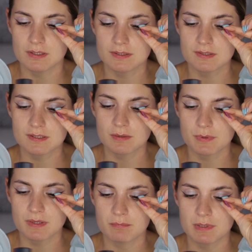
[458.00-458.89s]
like to start
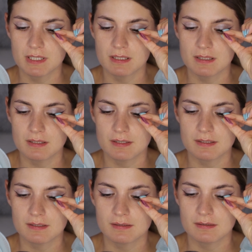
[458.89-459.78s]
with the middle,
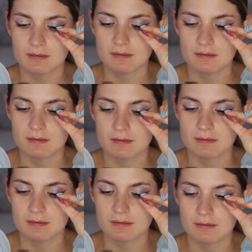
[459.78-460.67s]
like
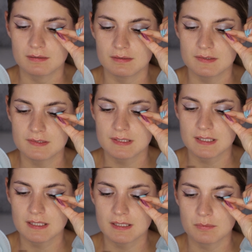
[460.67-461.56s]

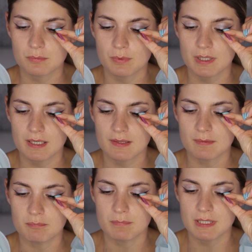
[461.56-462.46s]
see where
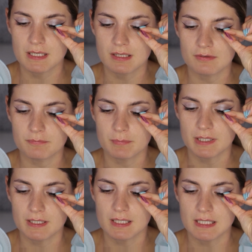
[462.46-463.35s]
the middle of
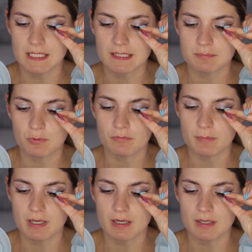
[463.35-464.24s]
my lid of
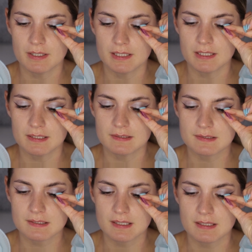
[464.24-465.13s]
my eye
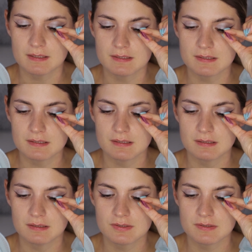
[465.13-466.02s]
is, and
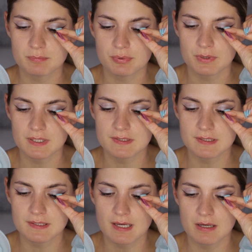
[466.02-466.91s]
just press
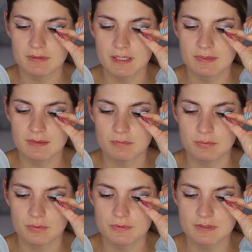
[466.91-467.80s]
it down at the
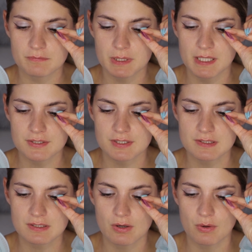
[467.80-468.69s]
roots of my
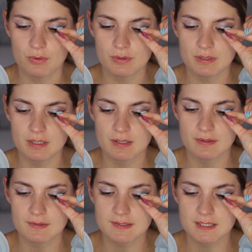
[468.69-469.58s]
lashes on
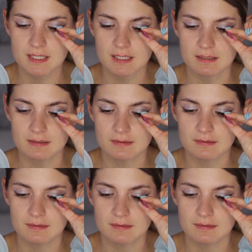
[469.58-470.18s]
the skin,